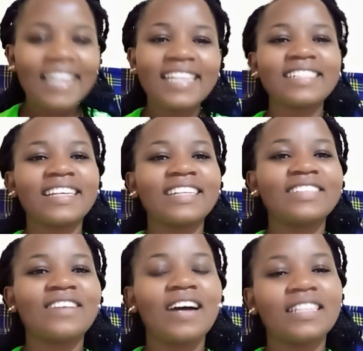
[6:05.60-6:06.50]

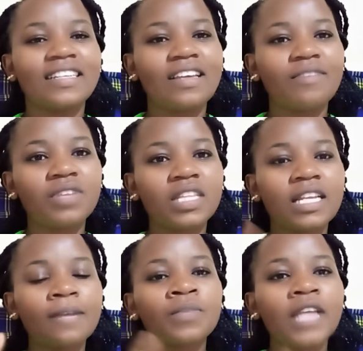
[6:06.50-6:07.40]
inside your heart and
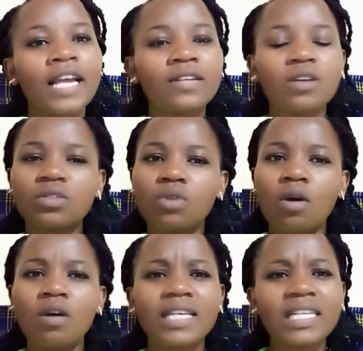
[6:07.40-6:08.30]
everything and
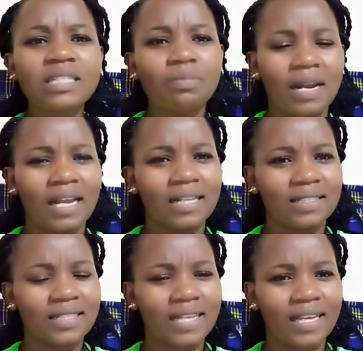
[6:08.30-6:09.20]
also eat
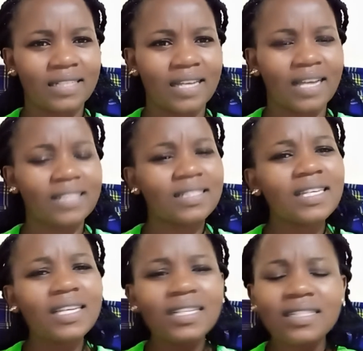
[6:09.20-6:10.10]
balanced diet guys
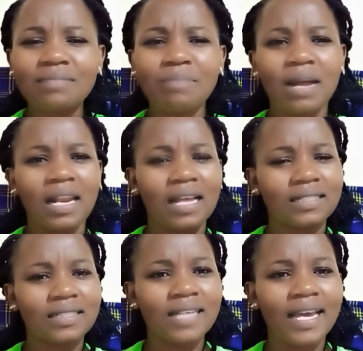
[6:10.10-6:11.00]
eat
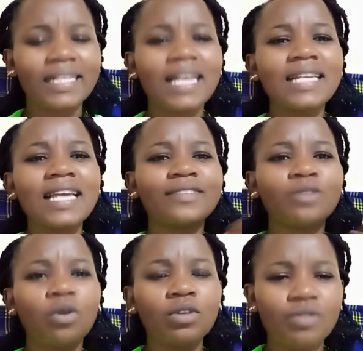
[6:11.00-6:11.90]
balanced diet and i
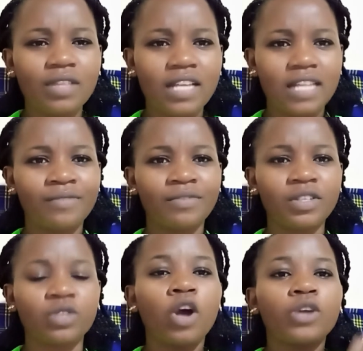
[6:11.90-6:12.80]
told you in the other
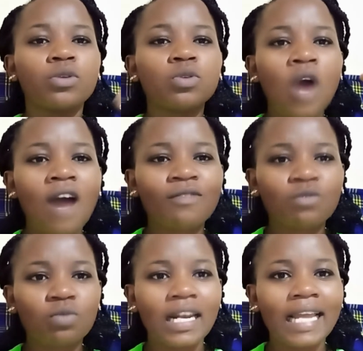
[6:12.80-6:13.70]
video you don't have
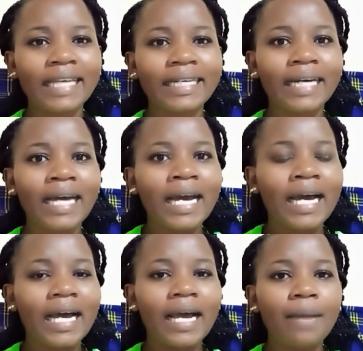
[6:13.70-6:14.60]
to like
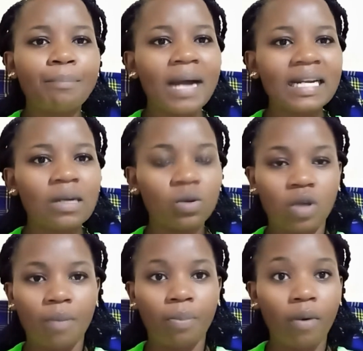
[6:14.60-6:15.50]
uh, burn out
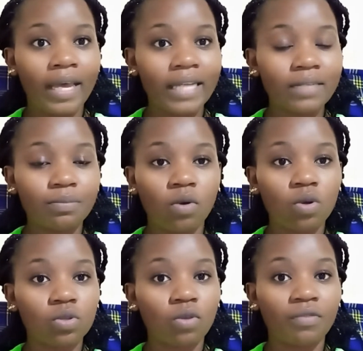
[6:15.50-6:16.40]
your pocket
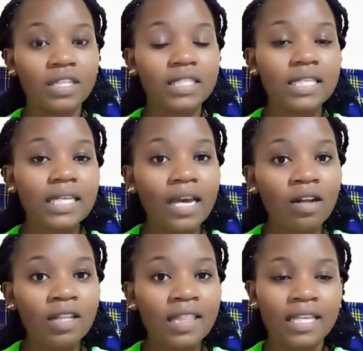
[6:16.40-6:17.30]
because of eating
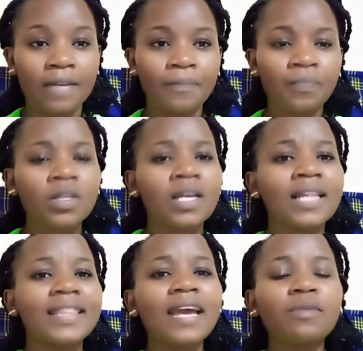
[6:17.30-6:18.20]
healthy
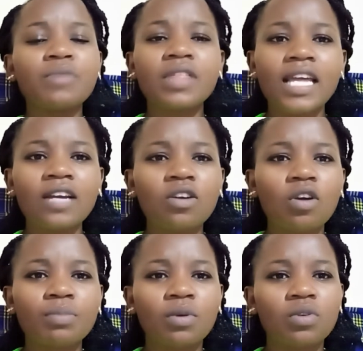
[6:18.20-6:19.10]
we thank
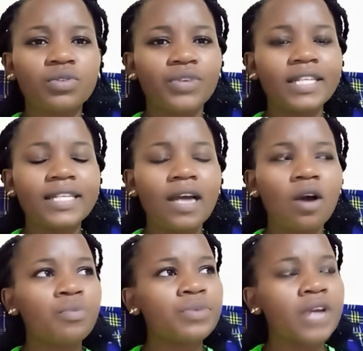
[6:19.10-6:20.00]
god because right
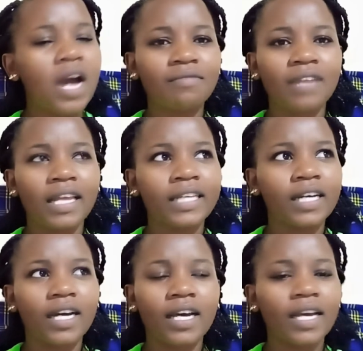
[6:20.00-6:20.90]
now we have
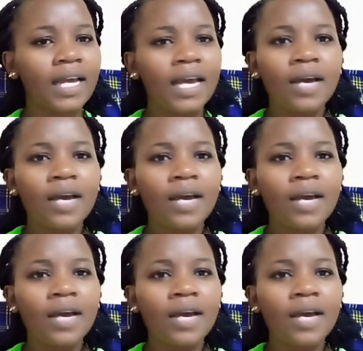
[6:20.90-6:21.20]
like uh,